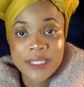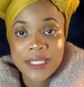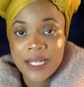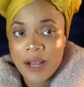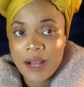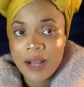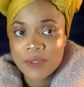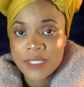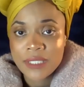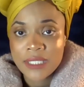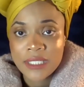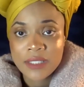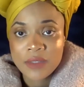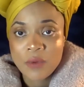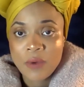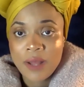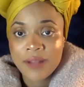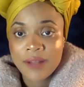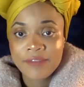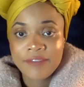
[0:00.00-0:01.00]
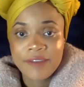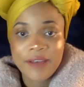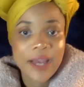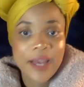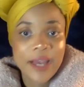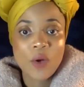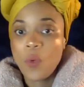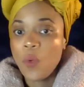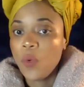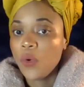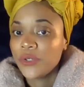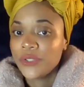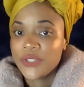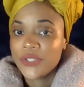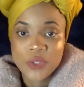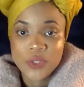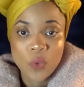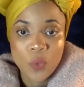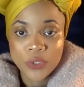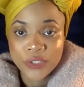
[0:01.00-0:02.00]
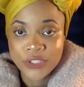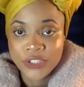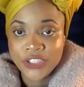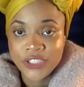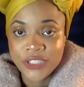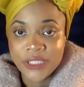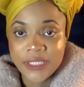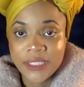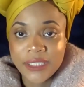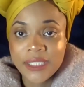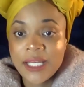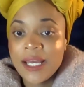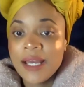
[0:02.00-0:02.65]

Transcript: that I was disqualified or a score sheet.